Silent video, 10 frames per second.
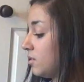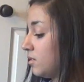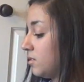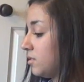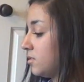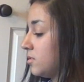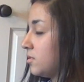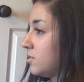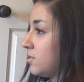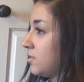
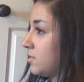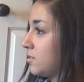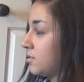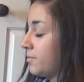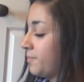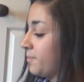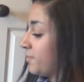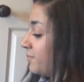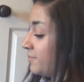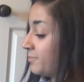
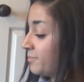No one is speaking in this clip.